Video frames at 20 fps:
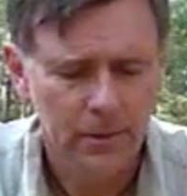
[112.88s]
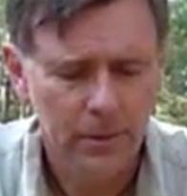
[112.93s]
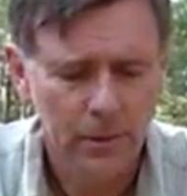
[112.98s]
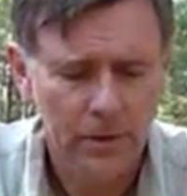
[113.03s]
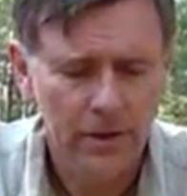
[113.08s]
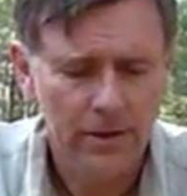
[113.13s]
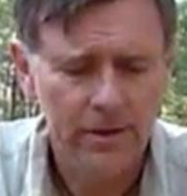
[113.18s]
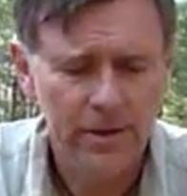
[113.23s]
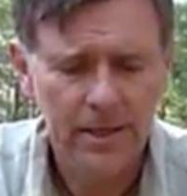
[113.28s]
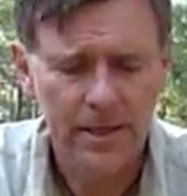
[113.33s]

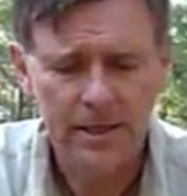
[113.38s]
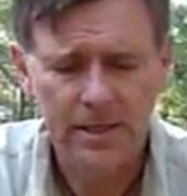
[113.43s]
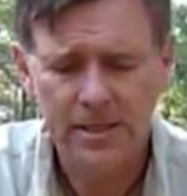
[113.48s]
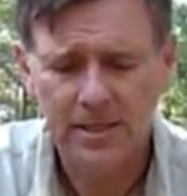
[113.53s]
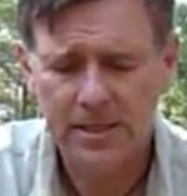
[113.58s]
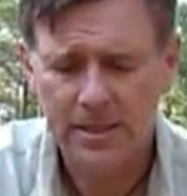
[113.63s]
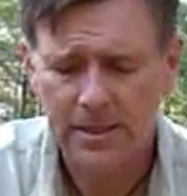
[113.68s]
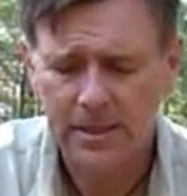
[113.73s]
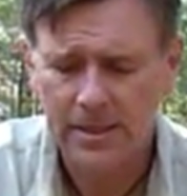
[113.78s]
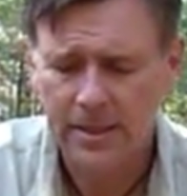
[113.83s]
With
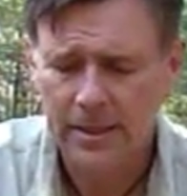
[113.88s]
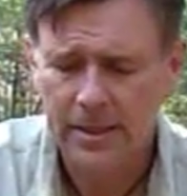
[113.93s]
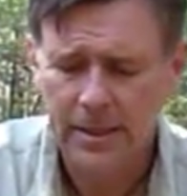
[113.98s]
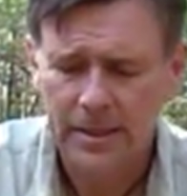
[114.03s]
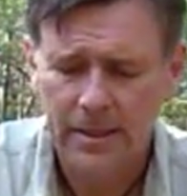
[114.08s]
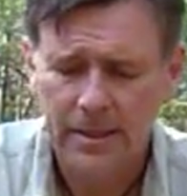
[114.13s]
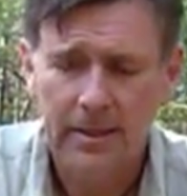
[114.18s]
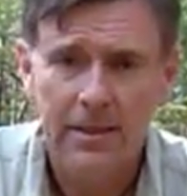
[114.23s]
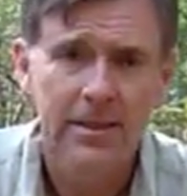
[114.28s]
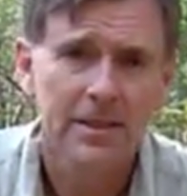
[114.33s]
this
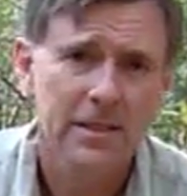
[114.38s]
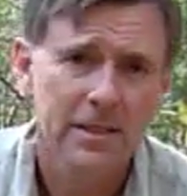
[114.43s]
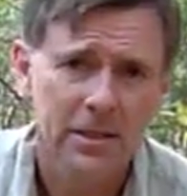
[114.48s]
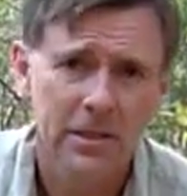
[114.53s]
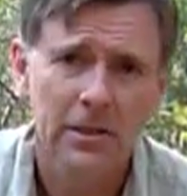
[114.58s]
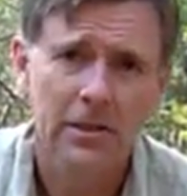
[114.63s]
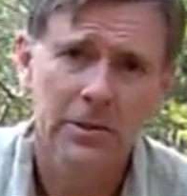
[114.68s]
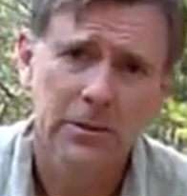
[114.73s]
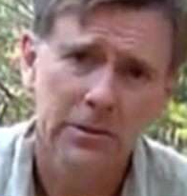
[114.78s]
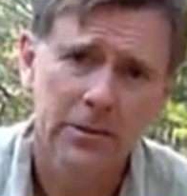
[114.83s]
is
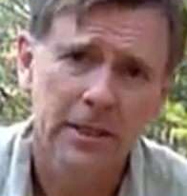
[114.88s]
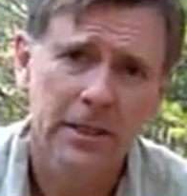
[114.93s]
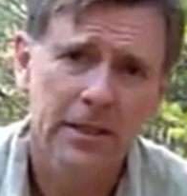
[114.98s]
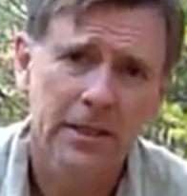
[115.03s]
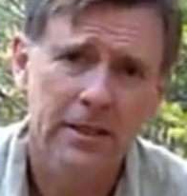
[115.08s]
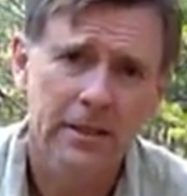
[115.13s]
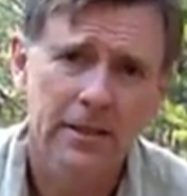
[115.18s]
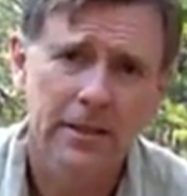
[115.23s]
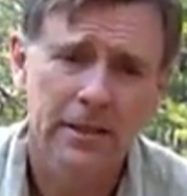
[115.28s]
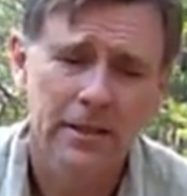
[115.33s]
all you
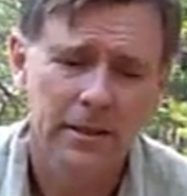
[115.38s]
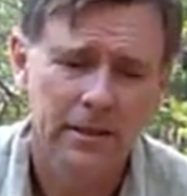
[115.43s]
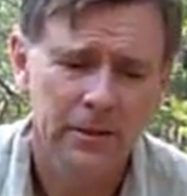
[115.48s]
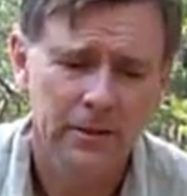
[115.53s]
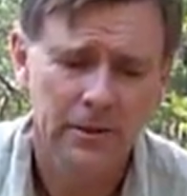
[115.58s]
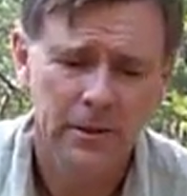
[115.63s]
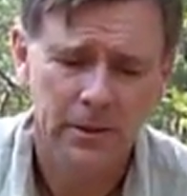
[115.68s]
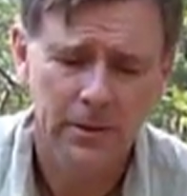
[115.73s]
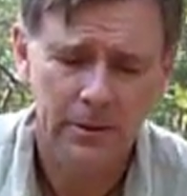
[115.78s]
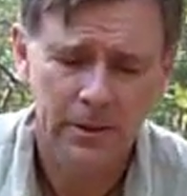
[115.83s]
need.
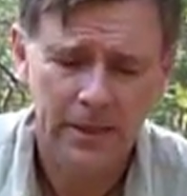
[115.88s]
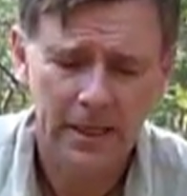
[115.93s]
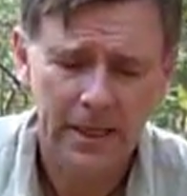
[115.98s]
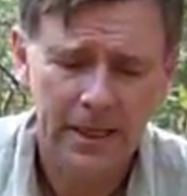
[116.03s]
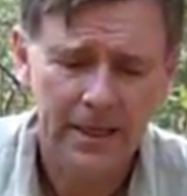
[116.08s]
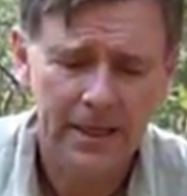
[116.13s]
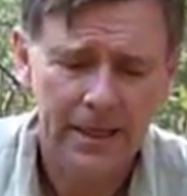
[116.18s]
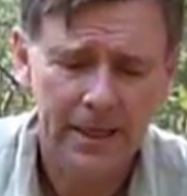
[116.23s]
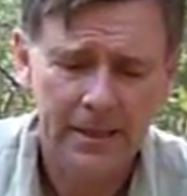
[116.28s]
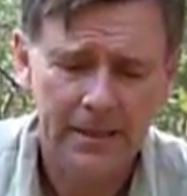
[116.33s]
You don't
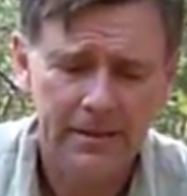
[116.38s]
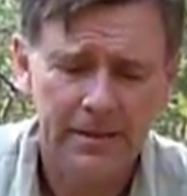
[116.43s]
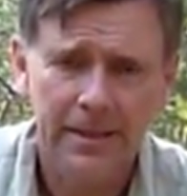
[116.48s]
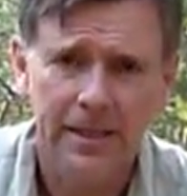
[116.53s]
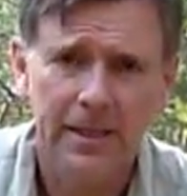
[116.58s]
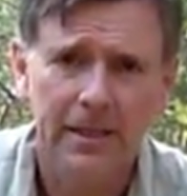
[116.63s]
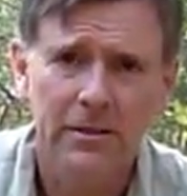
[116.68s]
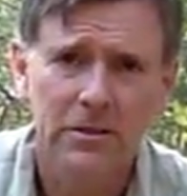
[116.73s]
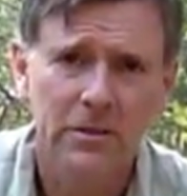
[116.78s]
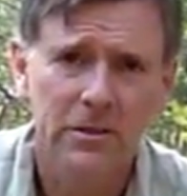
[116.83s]
need
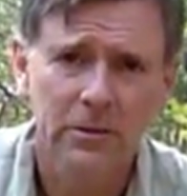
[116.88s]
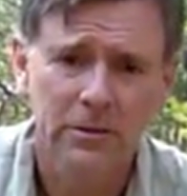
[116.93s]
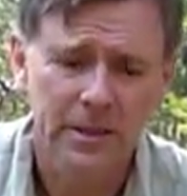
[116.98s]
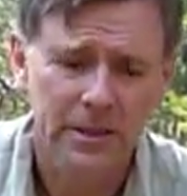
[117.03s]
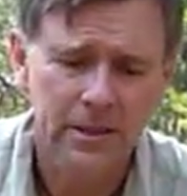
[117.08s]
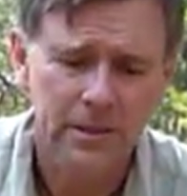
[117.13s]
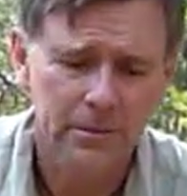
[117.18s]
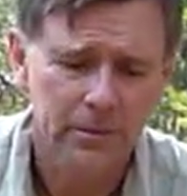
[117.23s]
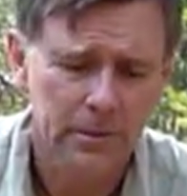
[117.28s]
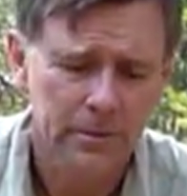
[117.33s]
anything else. You don't
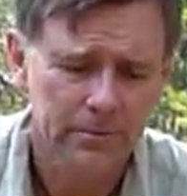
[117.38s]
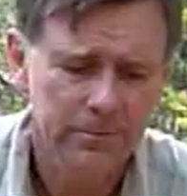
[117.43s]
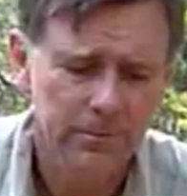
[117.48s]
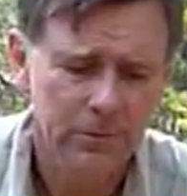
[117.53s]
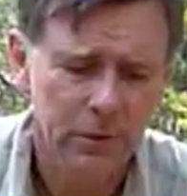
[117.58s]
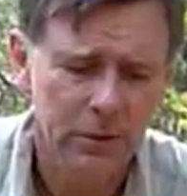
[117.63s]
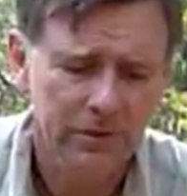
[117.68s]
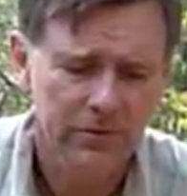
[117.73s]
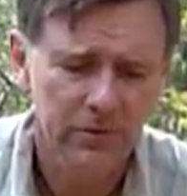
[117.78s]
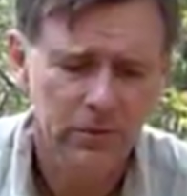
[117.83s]
need to
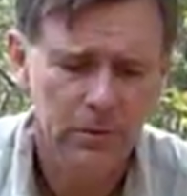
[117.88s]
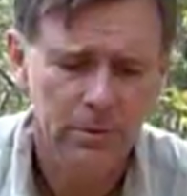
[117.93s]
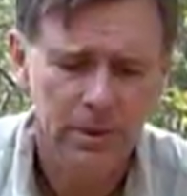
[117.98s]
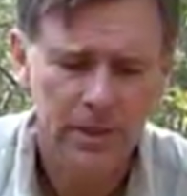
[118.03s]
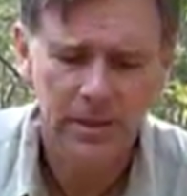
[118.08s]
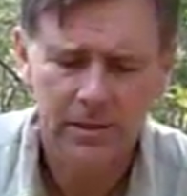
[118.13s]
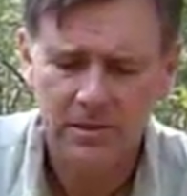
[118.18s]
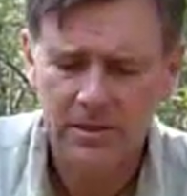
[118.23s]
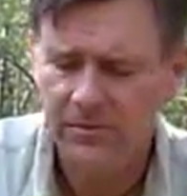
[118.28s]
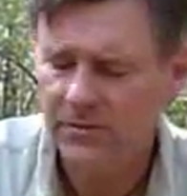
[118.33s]
bring fuel
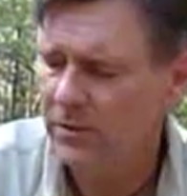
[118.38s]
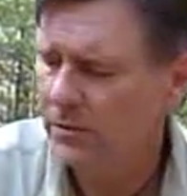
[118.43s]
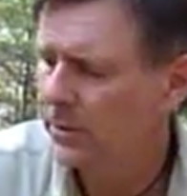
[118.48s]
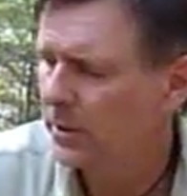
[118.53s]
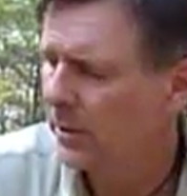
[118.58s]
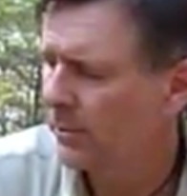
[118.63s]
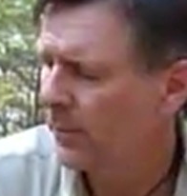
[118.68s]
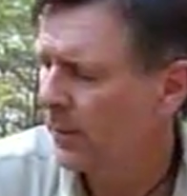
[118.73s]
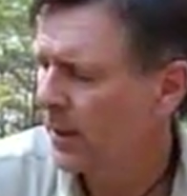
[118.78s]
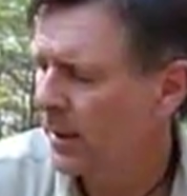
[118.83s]
bottles and
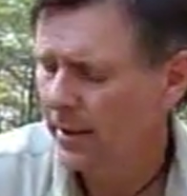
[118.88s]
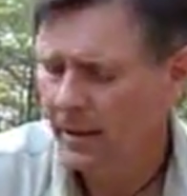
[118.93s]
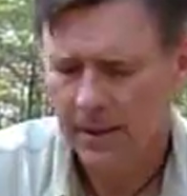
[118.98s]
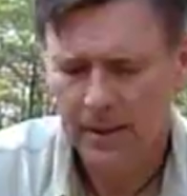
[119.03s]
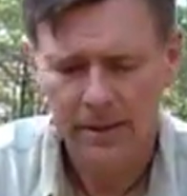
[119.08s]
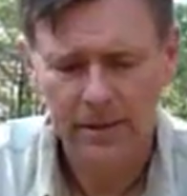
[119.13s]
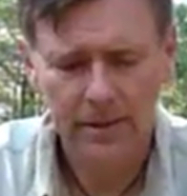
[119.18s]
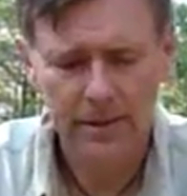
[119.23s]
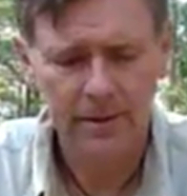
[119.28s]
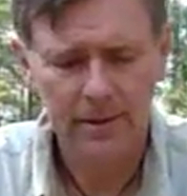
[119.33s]
fuel.
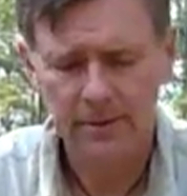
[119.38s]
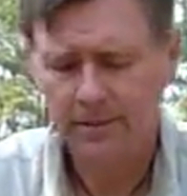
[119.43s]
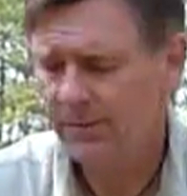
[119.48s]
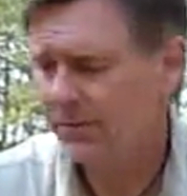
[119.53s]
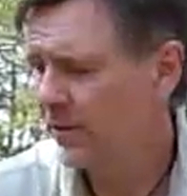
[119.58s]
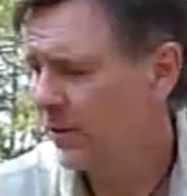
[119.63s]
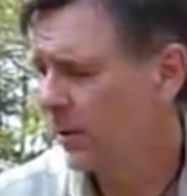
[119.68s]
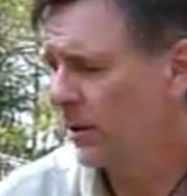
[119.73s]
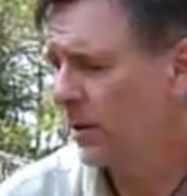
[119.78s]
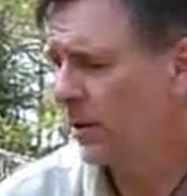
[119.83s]
The
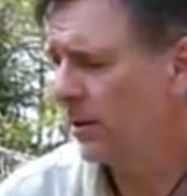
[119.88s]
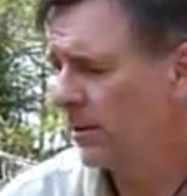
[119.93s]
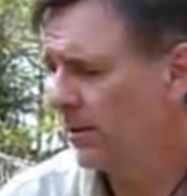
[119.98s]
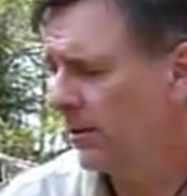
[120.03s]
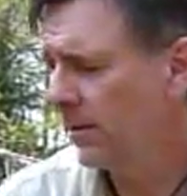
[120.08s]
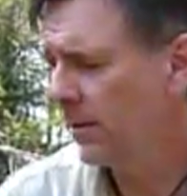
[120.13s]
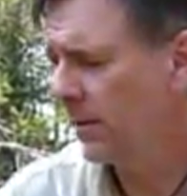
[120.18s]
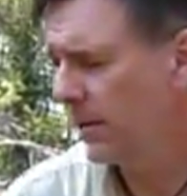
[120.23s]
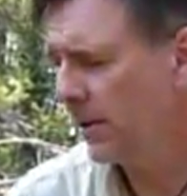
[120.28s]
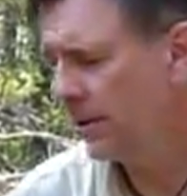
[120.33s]
fuel
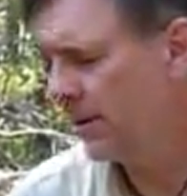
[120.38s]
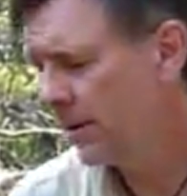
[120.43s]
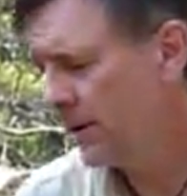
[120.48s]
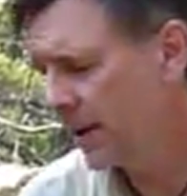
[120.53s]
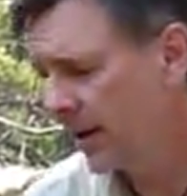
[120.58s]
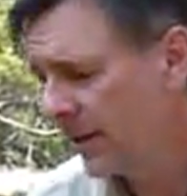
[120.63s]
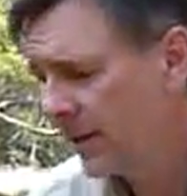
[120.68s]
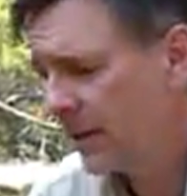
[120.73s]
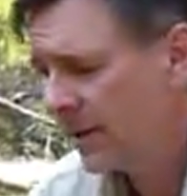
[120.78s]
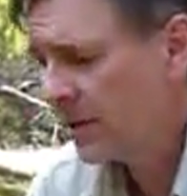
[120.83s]
that
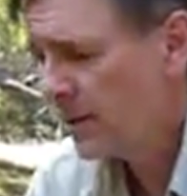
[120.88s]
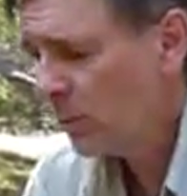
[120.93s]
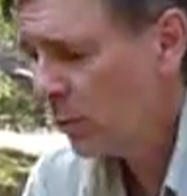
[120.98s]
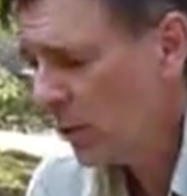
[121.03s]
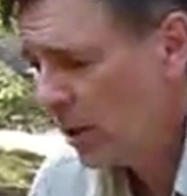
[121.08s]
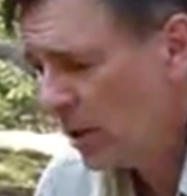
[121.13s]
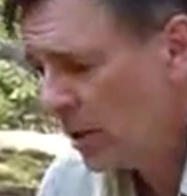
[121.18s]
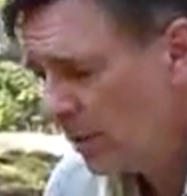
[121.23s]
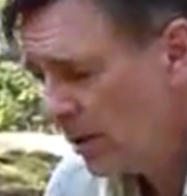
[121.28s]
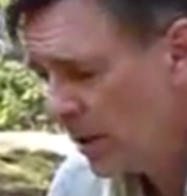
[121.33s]
I'll need to
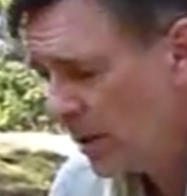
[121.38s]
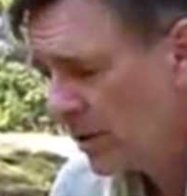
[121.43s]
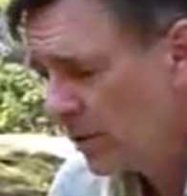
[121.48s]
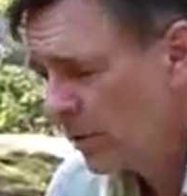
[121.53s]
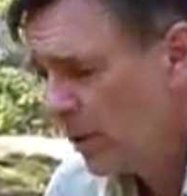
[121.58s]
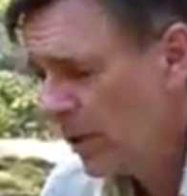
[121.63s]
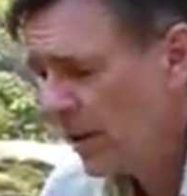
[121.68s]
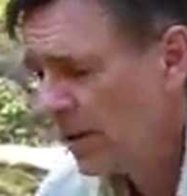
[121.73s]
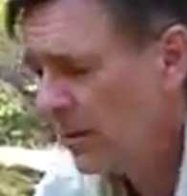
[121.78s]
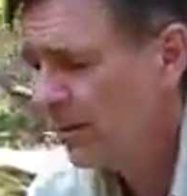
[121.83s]
boil a pot of
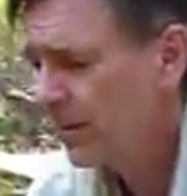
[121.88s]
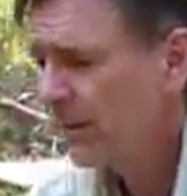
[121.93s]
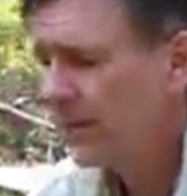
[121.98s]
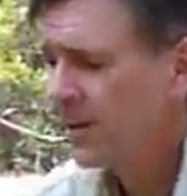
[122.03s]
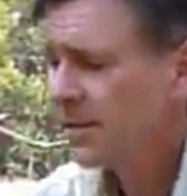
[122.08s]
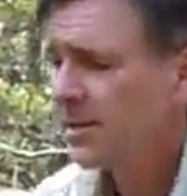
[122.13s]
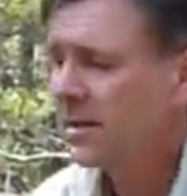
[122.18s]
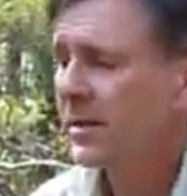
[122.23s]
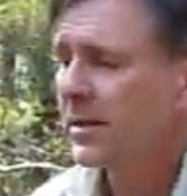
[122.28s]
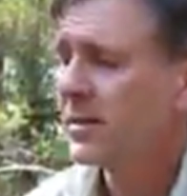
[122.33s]
water
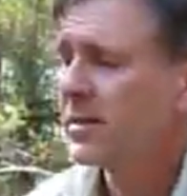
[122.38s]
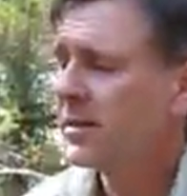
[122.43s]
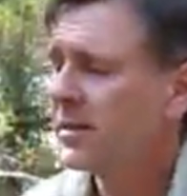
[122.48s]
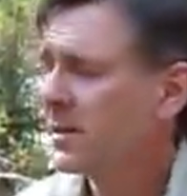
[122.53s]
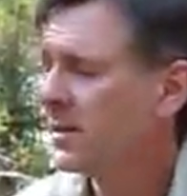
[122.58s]
is this.